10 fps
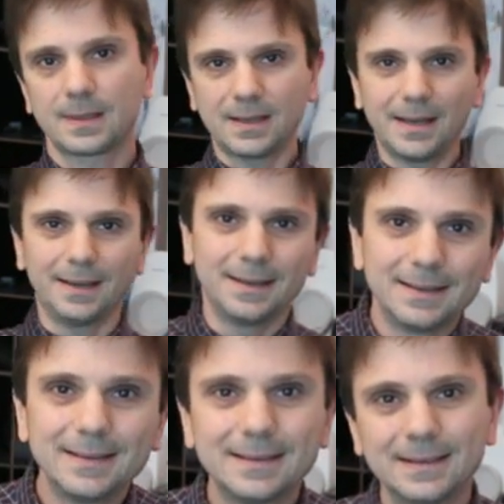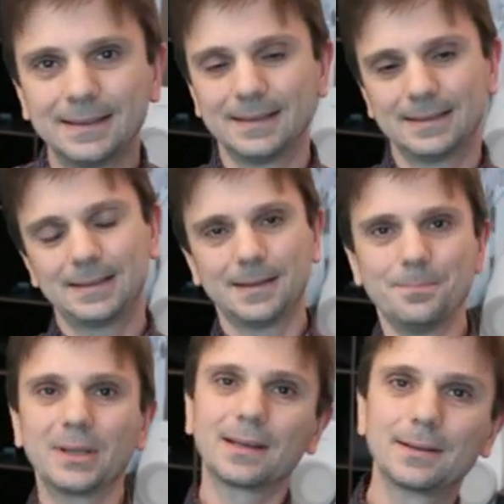Hi,
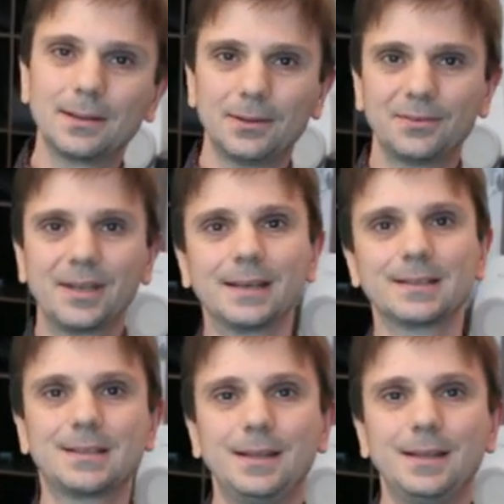I'm Mikhail Golovnya,